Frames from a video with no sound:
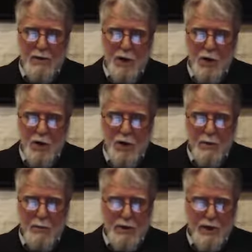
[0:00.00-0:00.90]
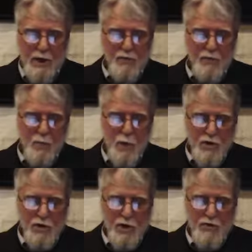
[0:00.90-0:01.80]
The only common link from
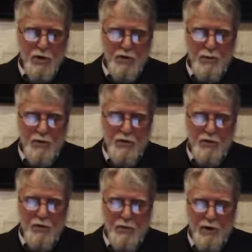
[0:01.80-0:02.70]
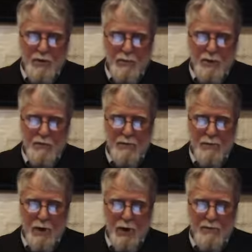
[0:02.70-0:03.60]
which their transmissions could reasonably have
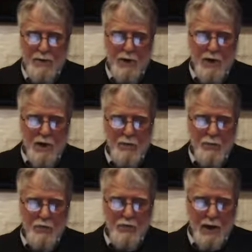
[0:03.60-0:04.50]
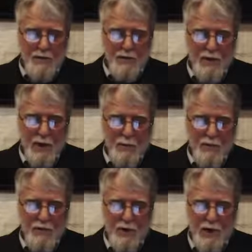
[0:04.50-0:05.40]
derived is precisely that
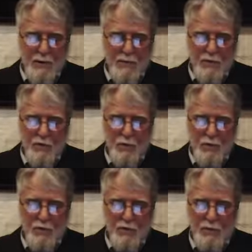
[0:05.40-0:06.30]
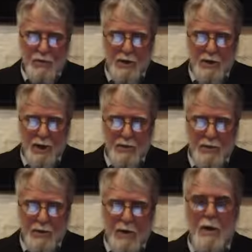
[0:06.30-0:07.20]
which is claimed in the sources to be the
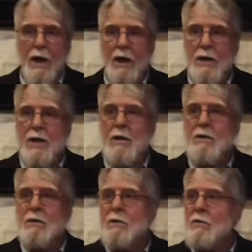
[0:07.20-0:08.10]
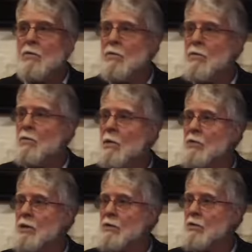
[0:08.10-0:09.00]
case, i.e., what
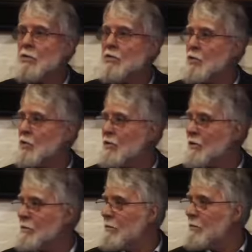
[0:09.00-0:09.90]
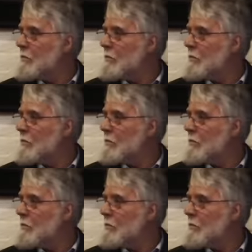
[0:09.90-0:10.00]
was their source for all of them?